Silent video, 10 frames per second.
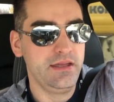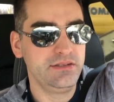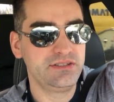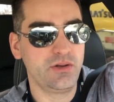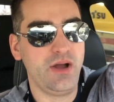
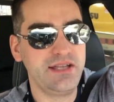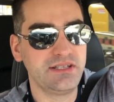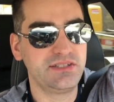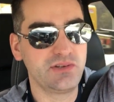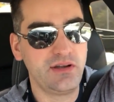So as
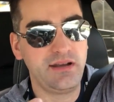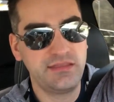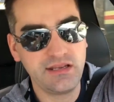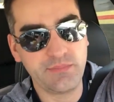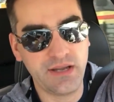I started to
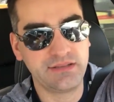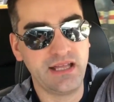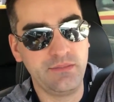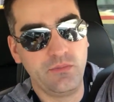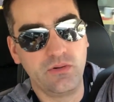think about
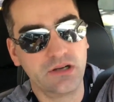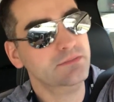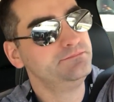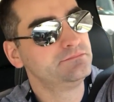that more,